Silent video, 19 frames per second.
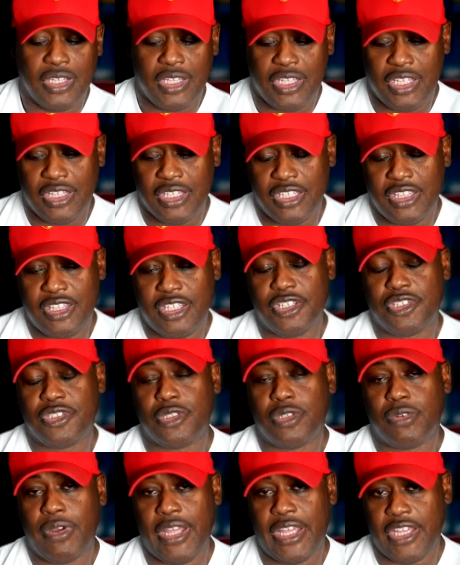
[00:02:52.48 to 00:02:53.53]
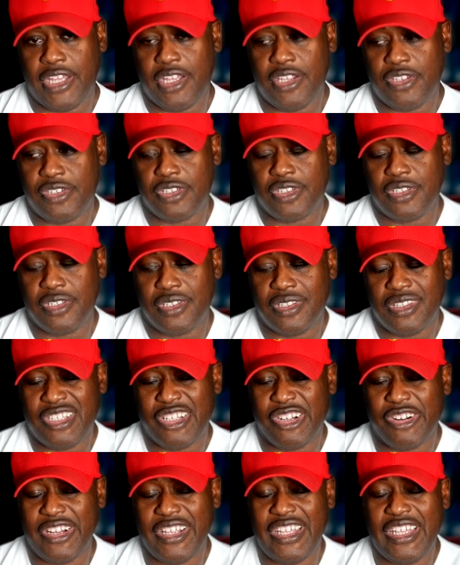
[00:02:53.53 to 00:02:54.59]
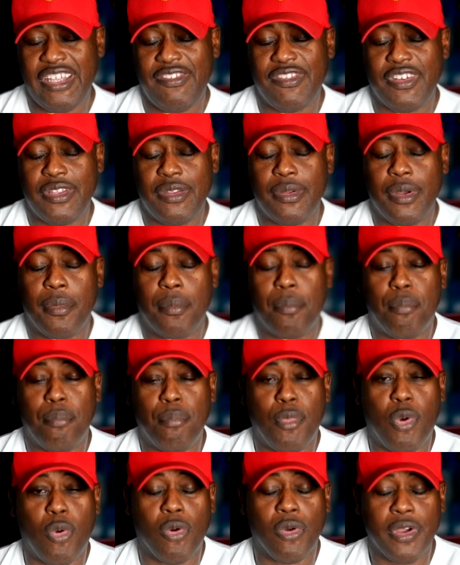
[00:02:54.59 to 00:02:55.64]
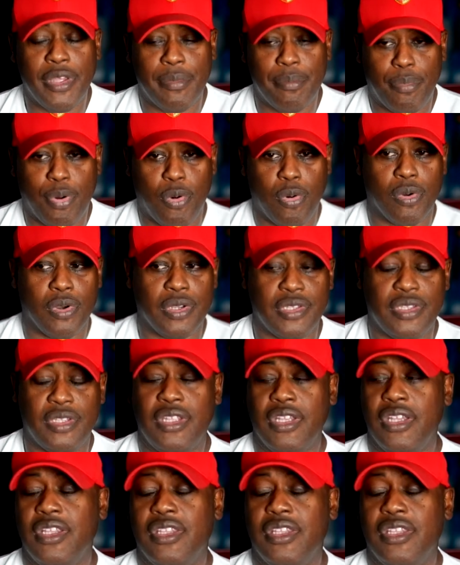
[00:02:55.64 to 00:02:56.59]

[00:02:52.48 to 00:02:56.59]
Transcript: In the digital age, they're even more important